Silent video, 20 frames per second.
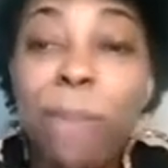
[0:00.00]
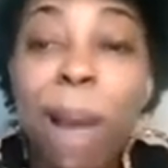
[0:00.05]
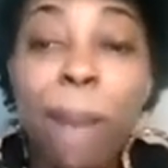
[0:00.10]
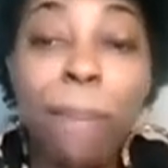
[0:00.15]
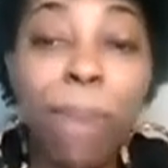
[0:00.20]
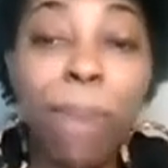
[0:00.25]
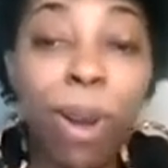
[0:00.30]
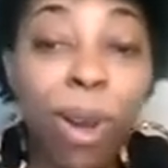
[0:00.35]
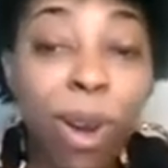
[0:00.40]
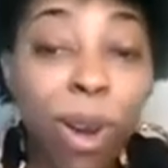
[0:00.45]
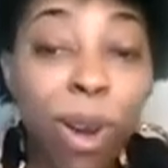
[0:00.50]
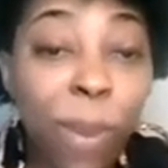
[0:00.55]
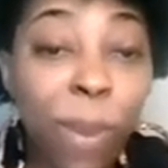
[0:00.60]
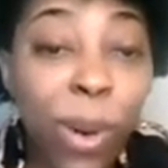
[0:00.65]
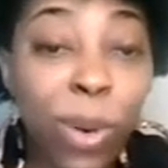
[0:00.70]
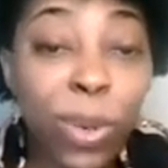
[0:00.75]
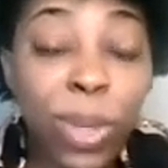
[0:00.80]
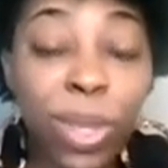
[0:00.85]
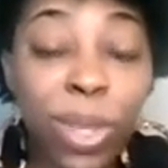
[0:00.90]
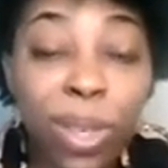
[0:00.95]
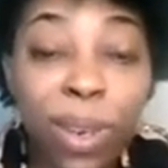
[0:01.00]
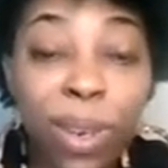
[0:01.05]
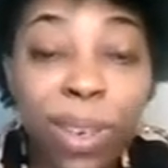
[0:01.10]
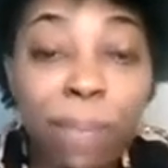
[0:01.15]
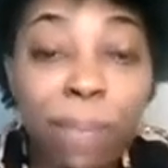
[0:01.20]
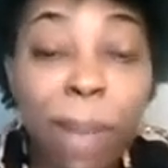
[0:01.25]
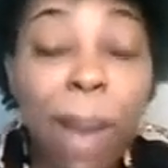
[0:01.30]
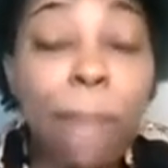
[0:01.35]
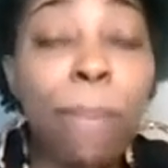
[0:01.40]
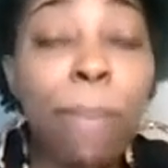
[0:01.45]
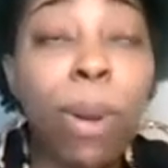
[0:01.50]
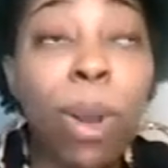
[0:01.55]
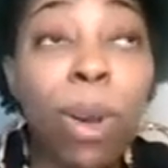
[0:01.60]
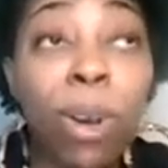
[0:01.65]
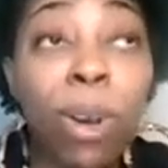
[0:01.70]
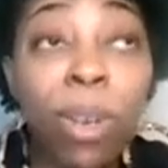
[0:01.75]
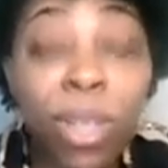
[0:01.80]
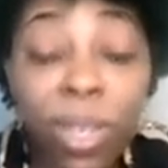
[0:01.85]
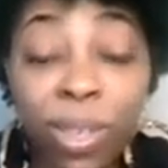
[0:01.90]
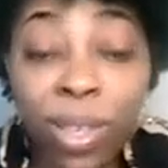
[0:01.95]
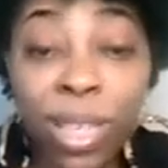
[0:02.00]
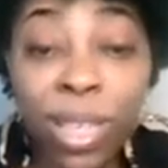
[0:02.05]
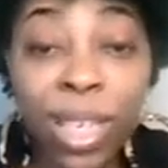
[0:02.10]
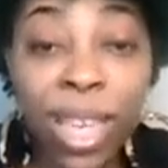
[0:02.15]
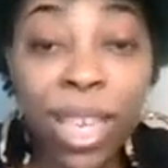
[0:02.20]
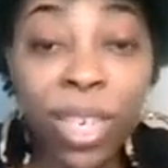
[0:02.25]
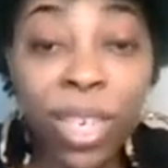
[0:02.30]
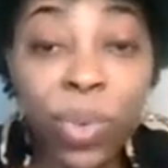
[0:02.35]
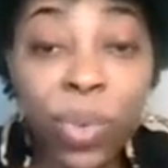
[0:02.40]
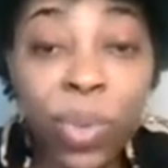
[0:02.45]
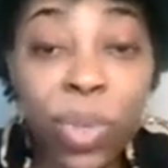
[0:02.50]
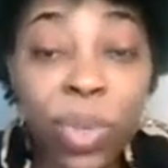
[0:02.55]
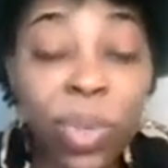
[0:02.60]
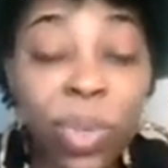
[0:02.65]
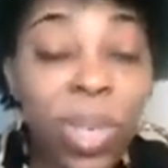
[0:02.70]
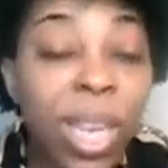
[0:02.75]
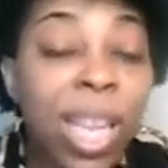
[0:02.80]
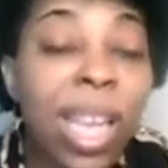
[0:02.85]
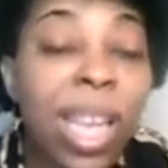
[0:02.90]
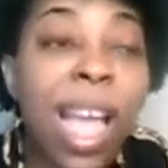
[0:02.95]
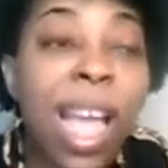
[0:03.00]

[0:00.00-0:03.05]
My blogs are scheduled.